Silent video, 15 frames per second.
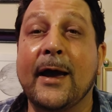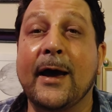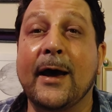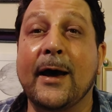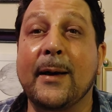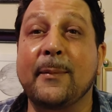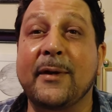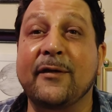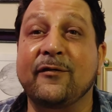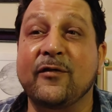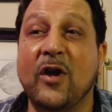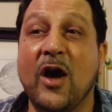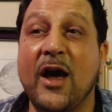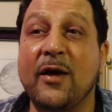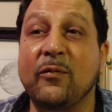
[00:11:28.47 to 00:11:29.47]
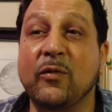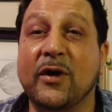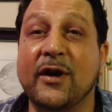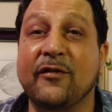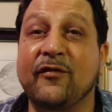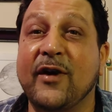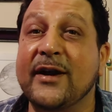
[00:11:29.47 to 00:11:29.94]
Um, if not, we're
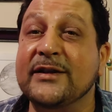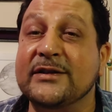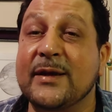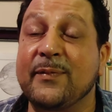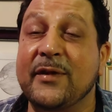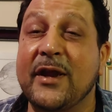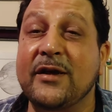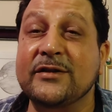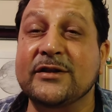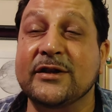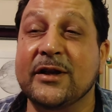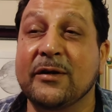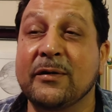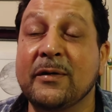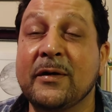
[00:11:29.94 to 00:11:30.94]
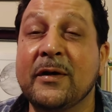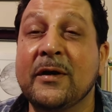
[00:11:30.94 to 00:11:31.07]
going to find something else to do.